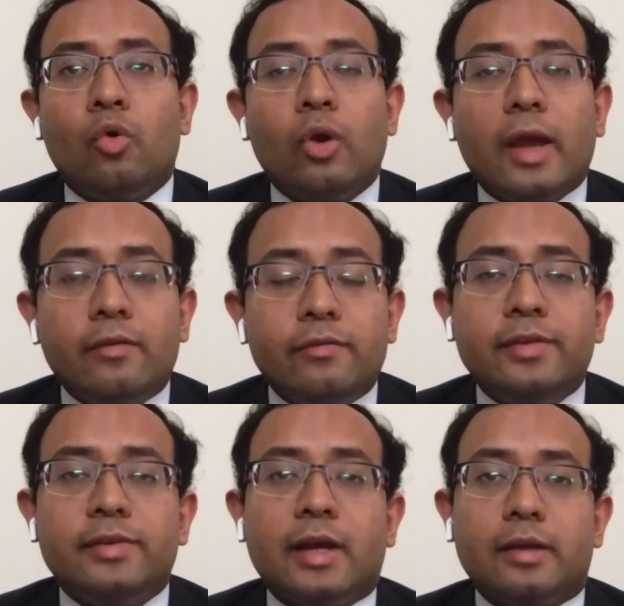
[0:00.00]
who
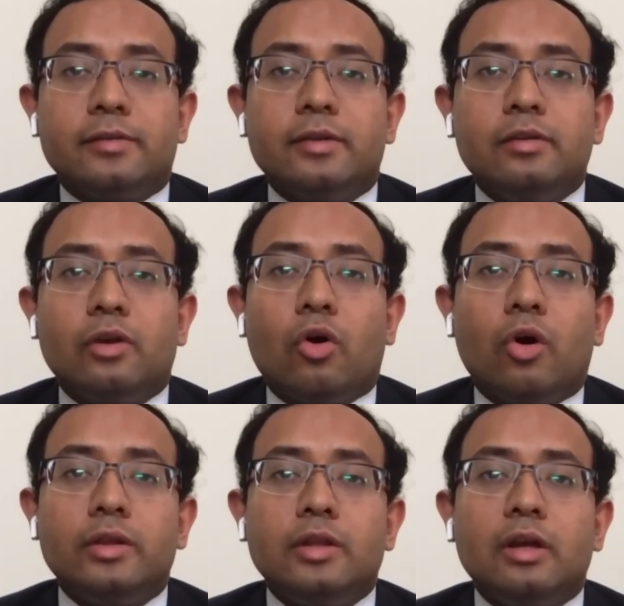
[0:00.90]
emphasizes
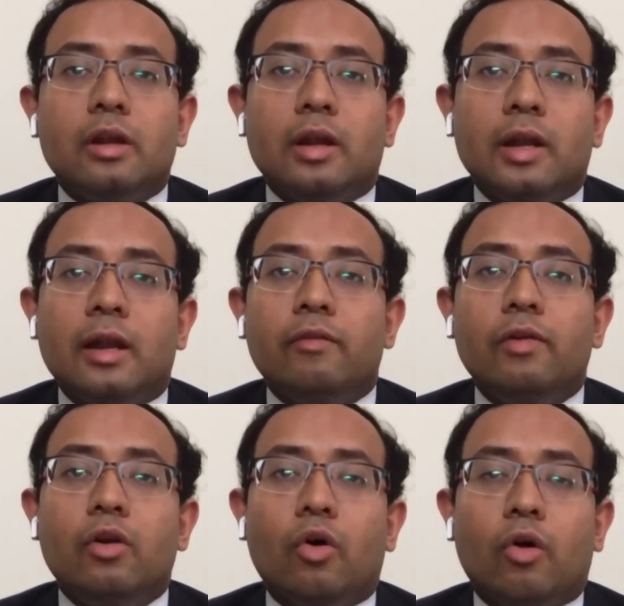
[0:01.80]
on the
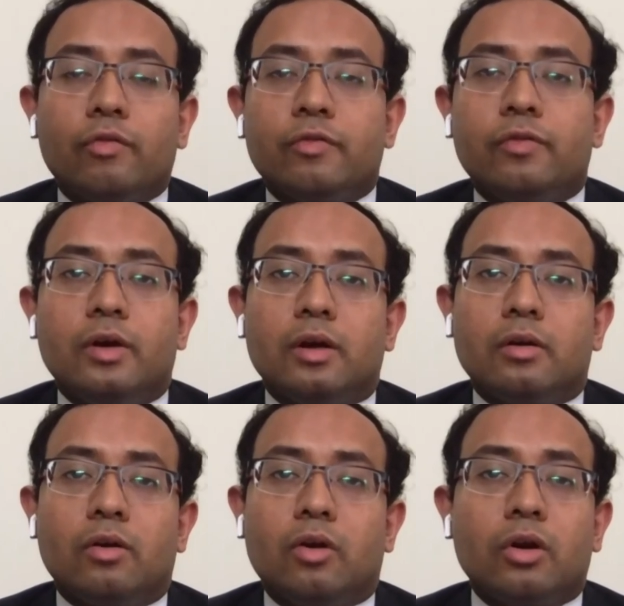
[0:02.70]
level of uh,
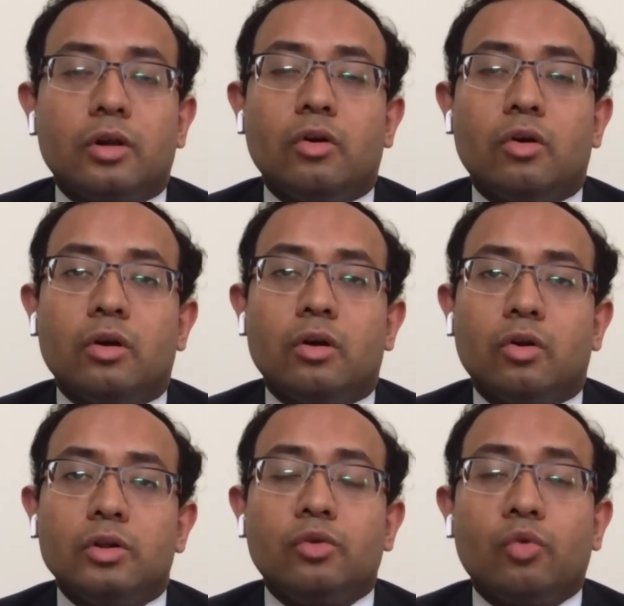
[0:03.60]
or, or
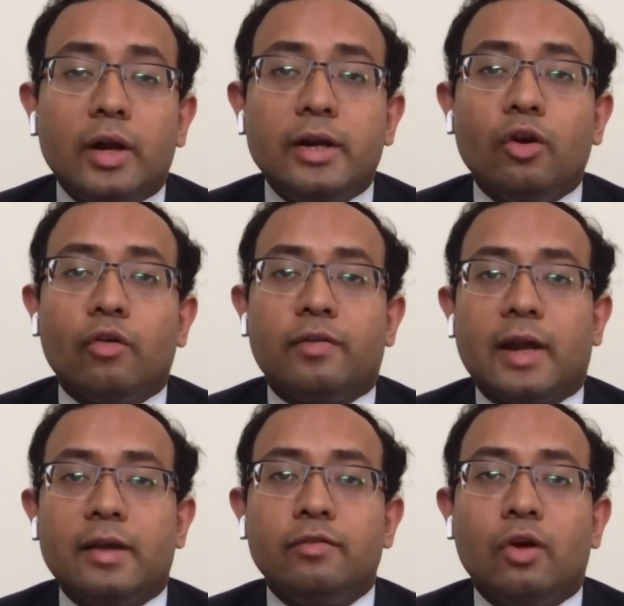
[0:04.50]
on the quality of
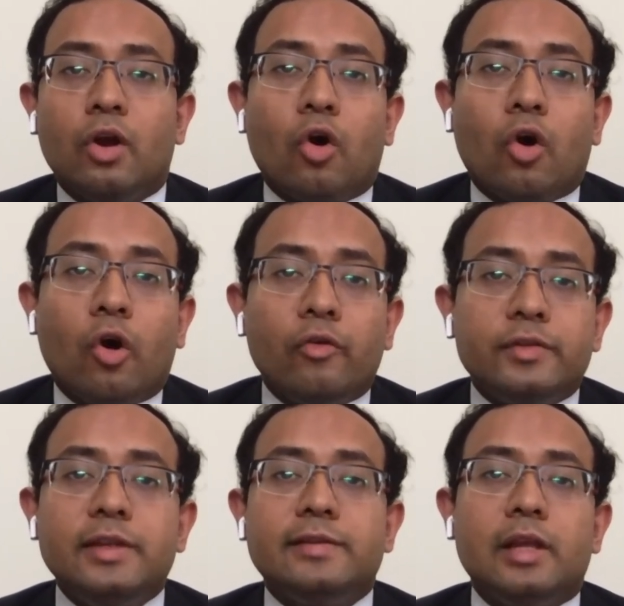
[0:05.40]
life of
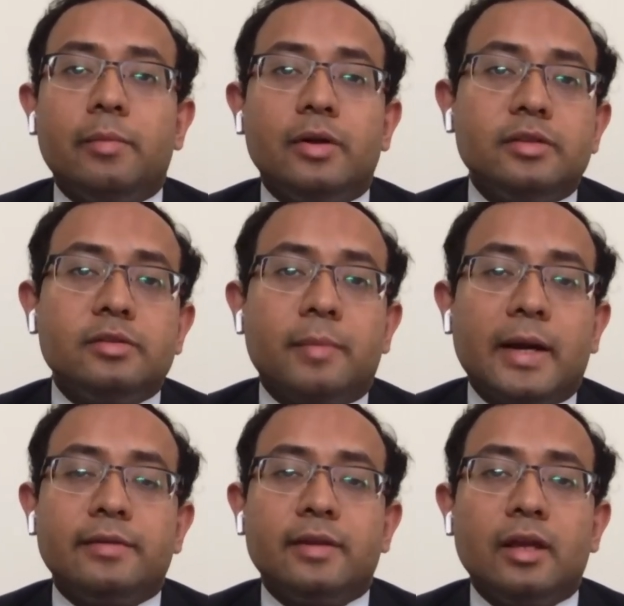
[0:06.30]
these laborers
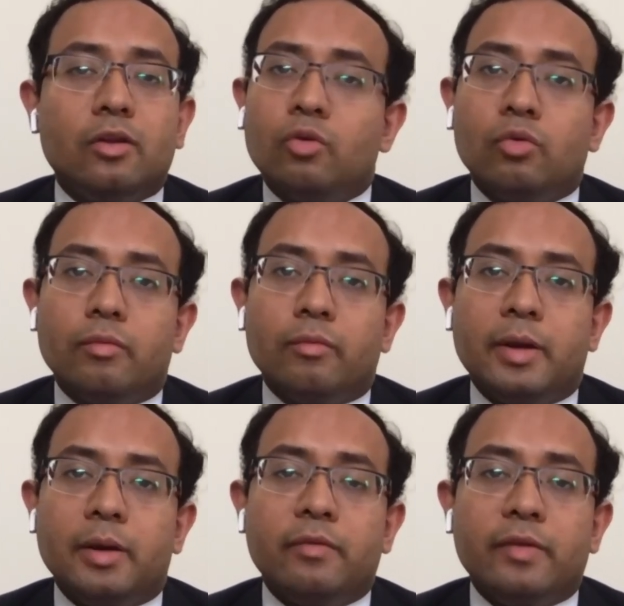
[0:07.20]
might say no,
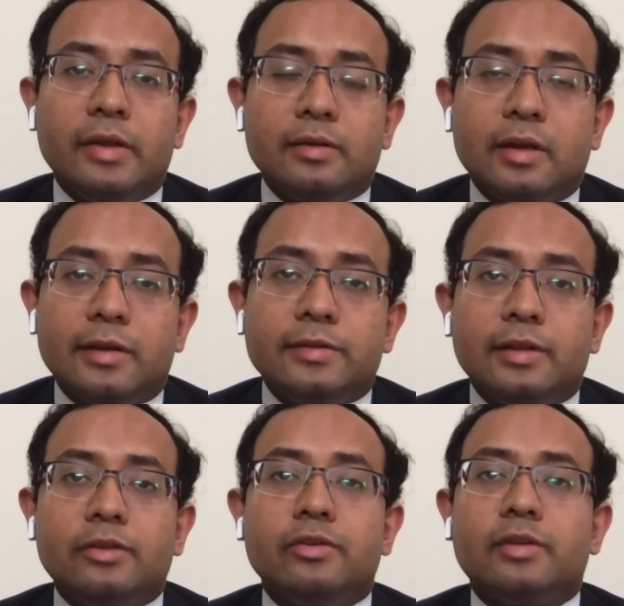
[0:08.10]
minimum wage
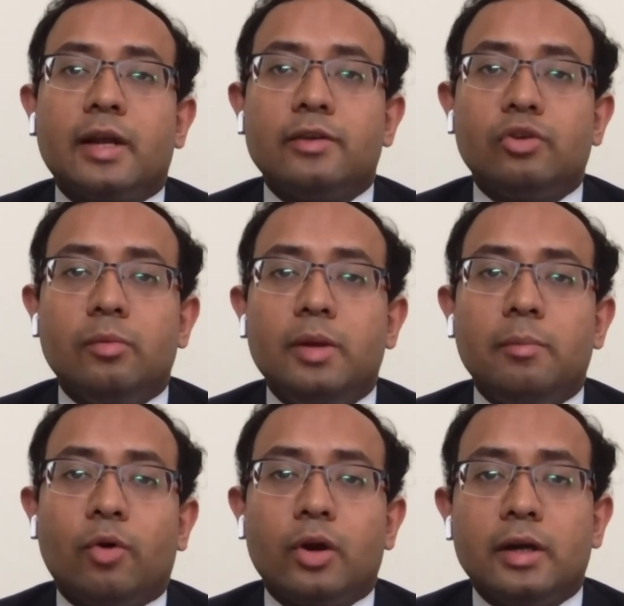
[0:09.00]
legislations are extremely
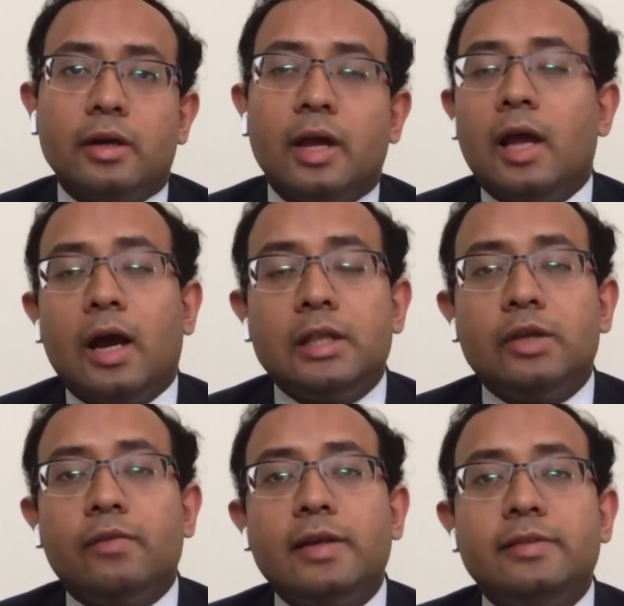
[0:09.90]
important.
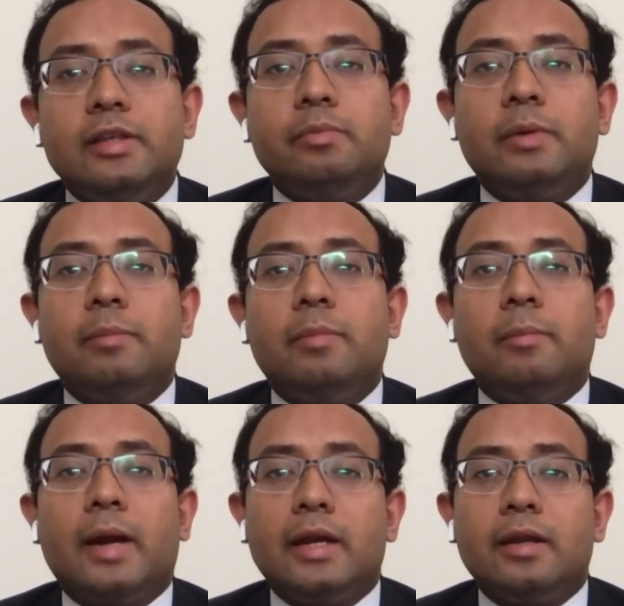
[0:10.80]
Otherwise, these people
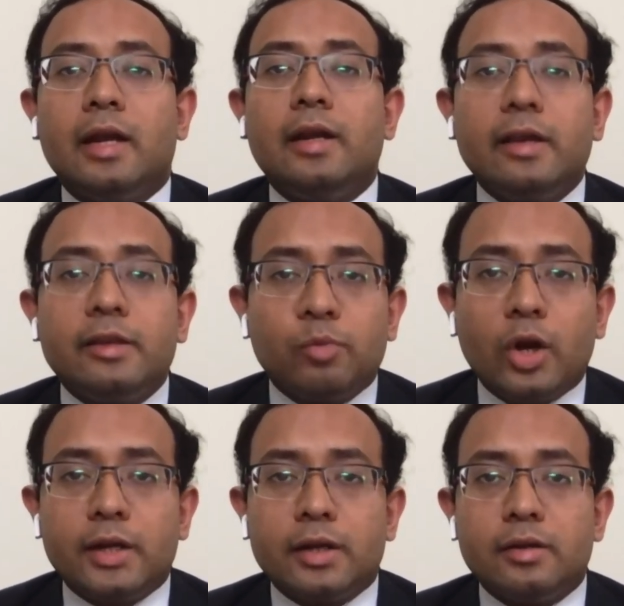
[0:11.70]
might get
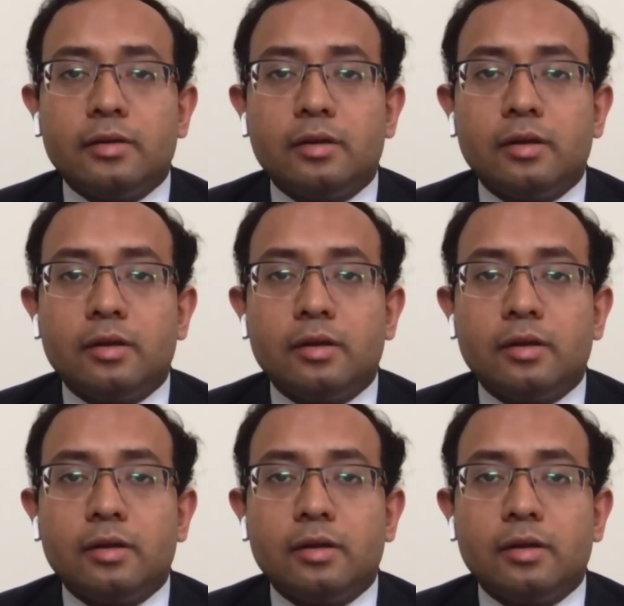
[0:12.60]
exploited.